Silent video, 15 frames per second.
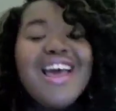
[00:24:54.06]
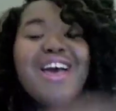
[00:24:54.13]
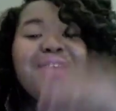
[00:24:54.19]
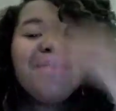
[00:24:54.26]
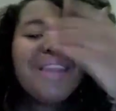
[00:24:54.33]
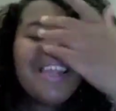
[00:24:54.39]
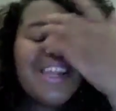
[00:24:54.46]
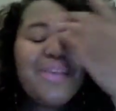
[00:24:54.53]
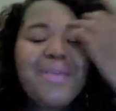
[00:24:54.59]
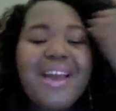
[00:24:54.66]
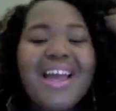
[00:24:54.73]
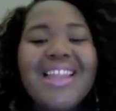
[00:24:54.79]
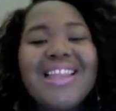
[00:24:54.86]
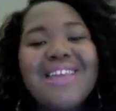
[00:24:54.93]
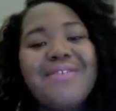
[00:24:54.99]
But anyway, I
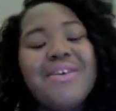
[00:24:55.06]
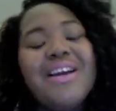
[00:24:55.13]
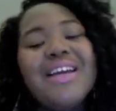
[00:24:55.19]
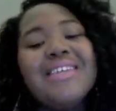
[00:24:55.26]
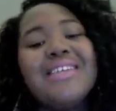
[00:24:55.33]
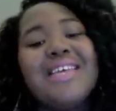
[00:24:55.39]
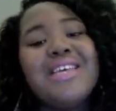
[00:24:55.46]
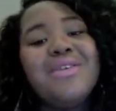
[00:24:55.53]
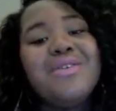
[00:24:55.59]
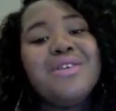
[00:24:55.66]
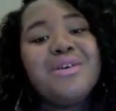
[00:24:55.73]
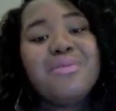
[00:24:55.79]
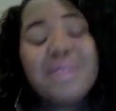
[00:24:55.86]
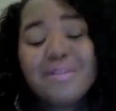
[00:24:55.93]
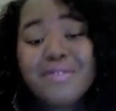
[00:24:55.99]
love you guys. Thank you
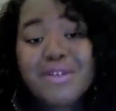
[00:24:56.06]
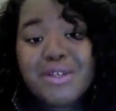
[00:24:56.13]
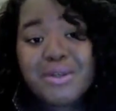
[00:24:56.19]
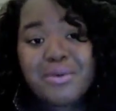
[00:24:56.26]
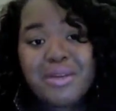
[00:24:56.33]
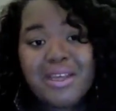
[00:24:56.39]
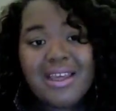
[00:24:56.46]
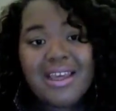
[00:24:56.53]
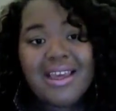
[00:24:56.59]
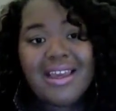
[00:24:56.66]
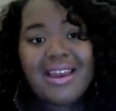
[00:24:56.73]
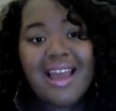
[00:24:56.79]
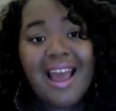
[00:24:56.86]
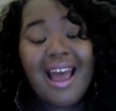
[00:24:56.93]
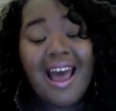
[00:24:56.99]
so much for tuning
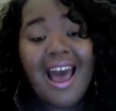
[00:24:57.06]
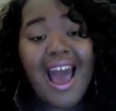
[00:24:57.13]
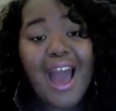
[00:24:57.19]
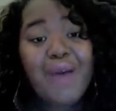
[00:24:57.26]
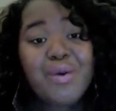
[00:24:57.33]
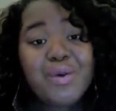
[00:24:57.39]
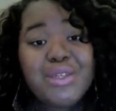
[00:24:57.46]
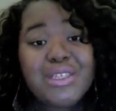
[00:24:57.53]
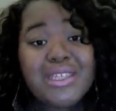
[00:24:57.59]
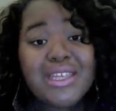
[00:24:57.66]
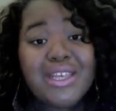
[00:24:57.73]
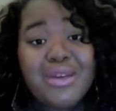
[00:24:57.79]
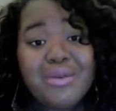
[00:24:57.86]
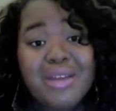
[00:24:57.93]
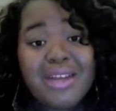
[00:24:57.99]
in. I will see
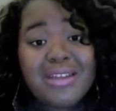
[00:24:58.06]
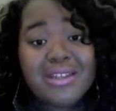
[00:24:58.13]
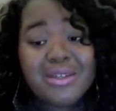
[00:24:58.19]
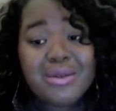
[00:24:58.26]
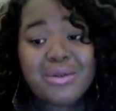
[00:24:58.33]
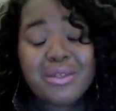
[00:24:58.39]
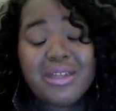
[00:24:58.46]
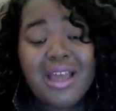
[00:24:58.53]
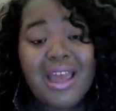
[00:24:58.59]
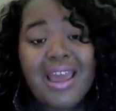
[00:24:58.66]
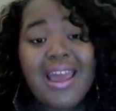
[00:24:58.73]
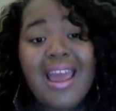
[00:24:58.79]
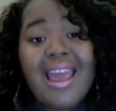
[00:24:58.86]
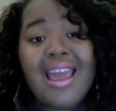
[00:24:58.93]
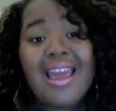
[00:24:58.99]
you next
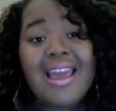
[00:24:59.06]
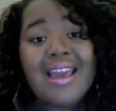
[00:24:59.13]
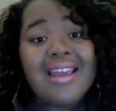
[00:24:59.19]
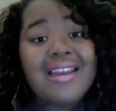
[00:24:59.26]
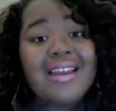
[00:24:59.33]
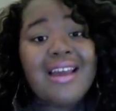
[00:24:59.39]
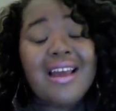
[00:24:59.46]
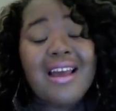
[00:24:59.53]
Tuesday, and